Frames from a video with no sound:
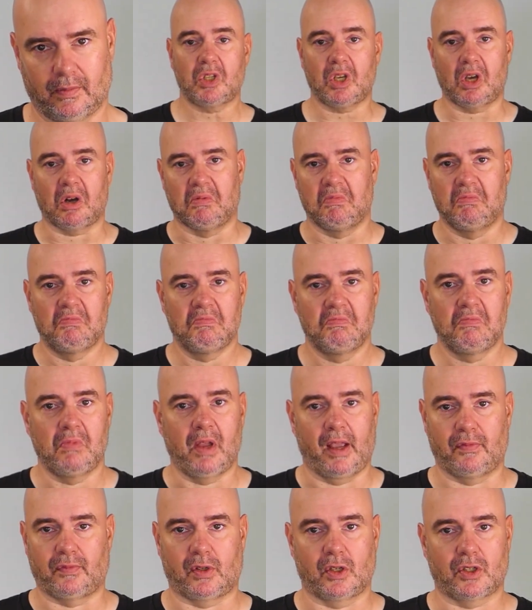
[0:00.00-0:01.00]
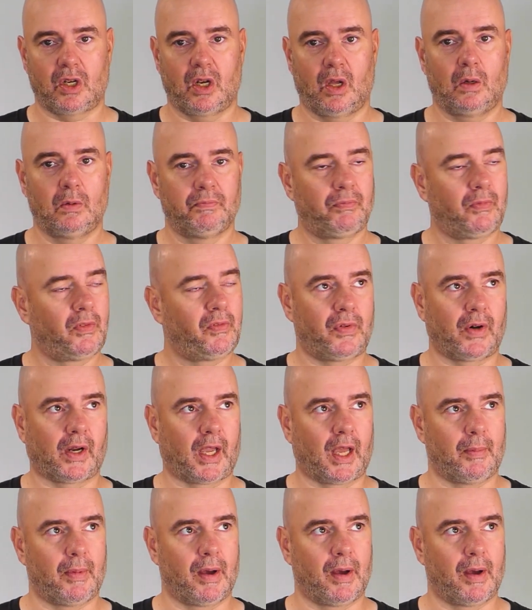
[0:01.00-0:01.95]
So, if they're slow, forget